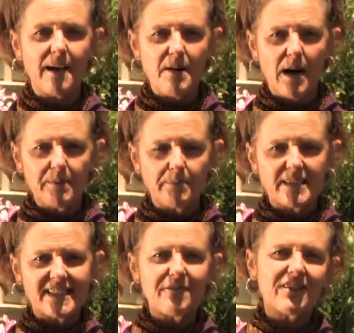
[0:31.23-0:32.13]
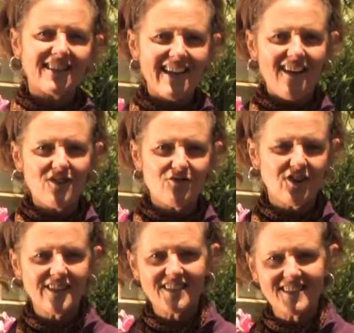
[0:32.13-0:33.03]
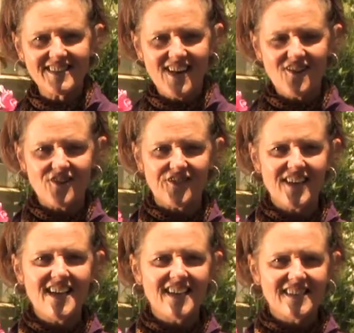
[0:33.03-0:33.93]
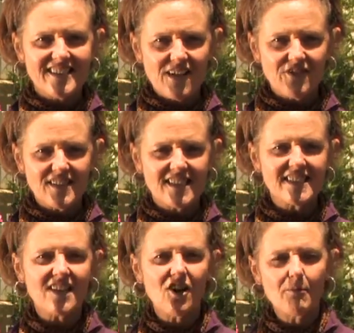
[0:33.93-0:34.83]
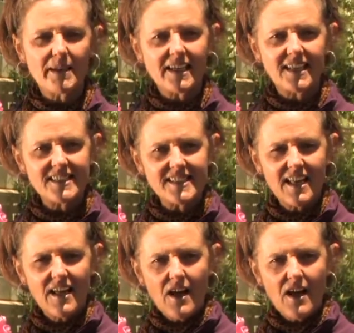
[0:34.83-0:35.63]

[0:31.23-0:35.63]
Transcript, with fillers: I'm up in Pacifica, California, just south of San Francisco because